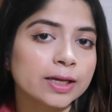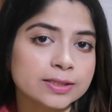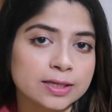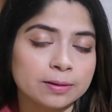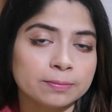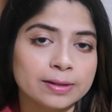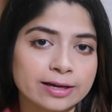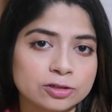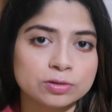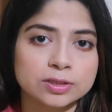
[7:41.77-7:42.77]
as I'm
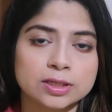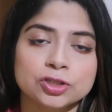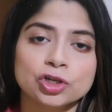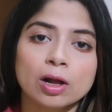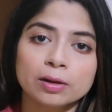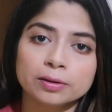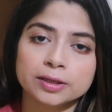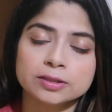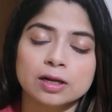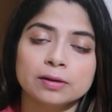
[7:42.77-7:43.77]
lactose
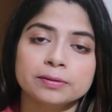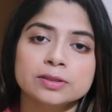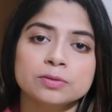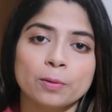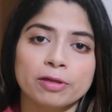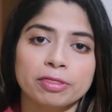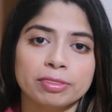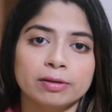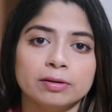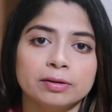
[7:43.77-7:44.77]
intolerant with
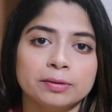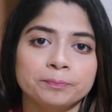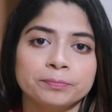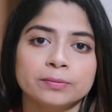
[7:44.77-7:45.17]
the